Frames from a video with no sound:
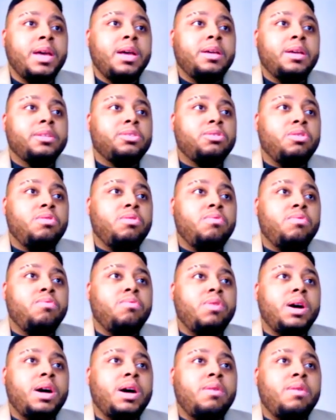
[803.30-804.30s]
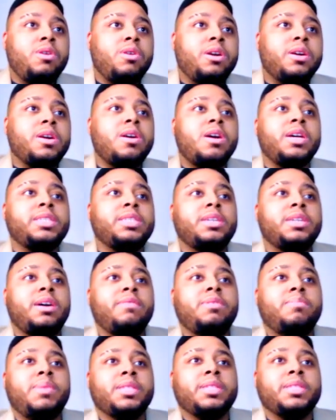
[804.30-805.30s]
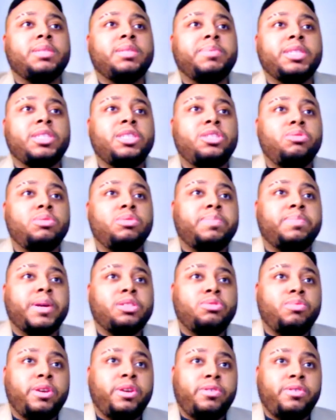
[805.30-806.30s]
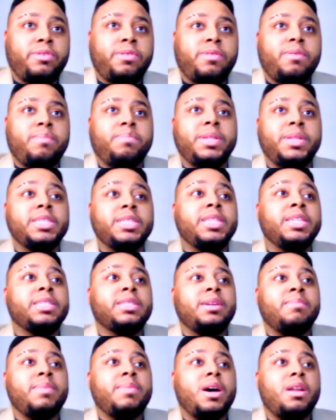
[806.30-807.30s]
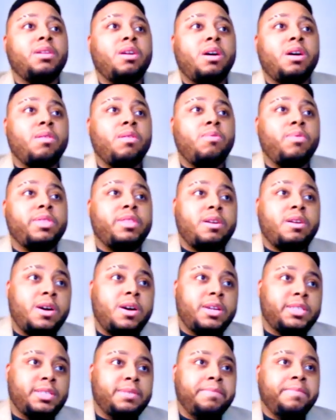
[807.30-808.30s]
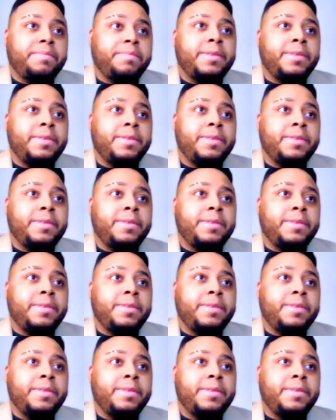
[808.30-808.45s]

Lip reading: So what are the costs of the monthly expenses you expect to incur? Please list them along with the cost.